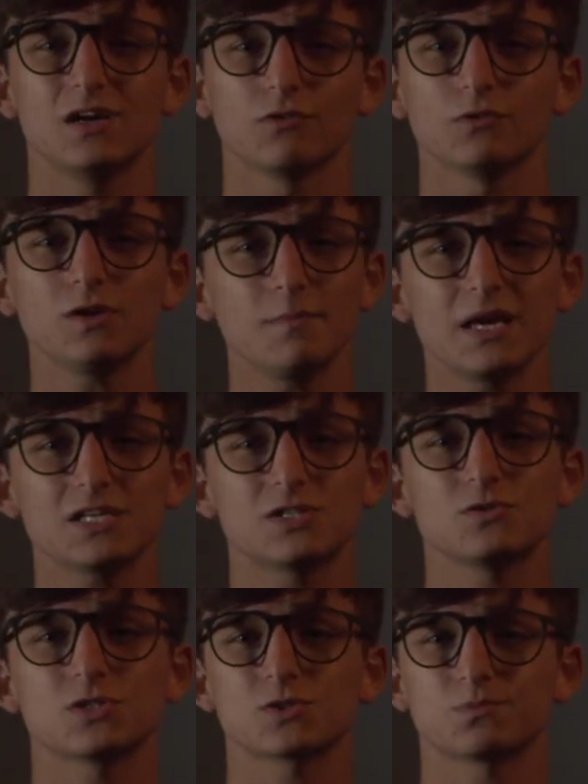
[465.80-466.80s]
really makes
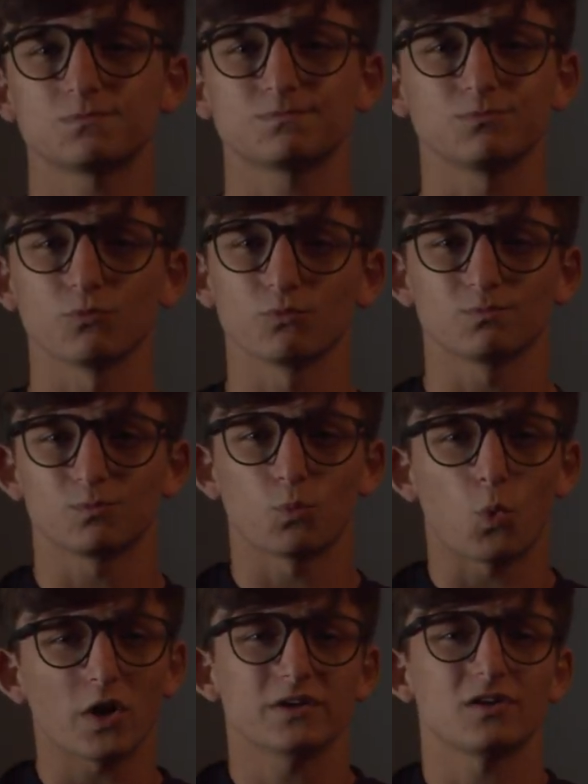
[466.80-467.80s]
you just
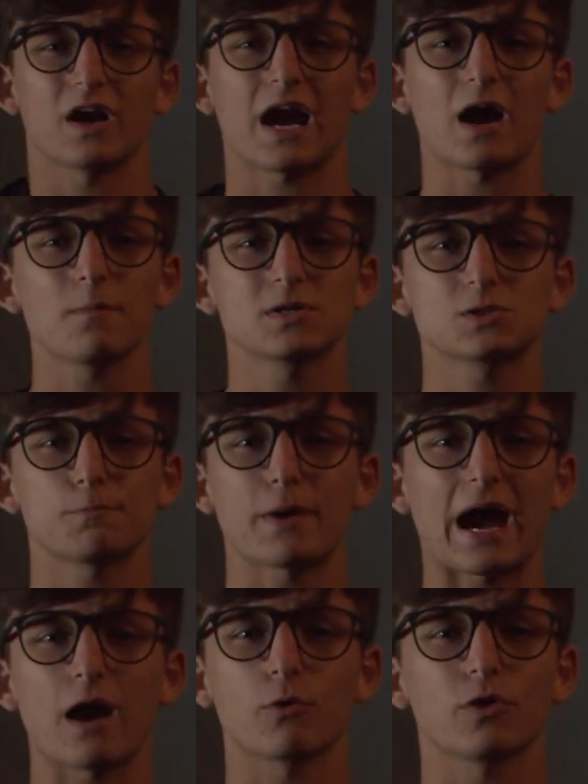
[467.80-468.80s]
wonder how much
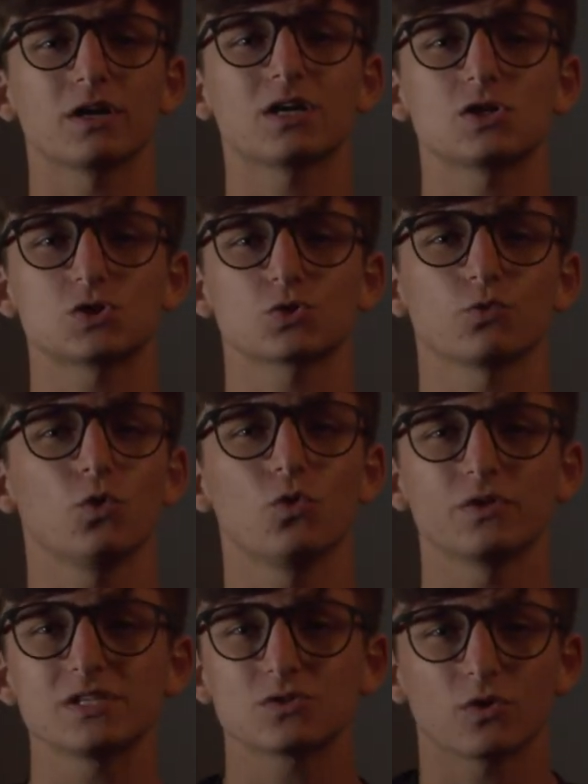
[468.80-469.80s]
power and
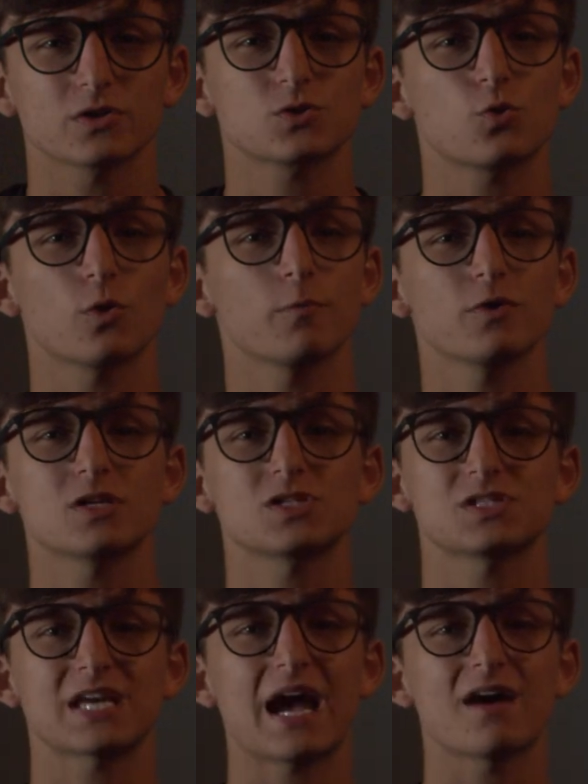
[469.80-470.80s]
control these large
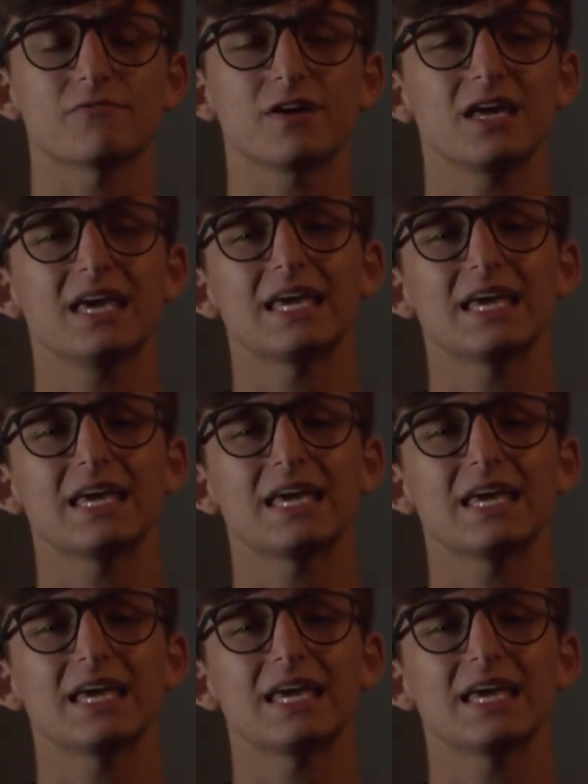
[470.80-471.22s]
corporations have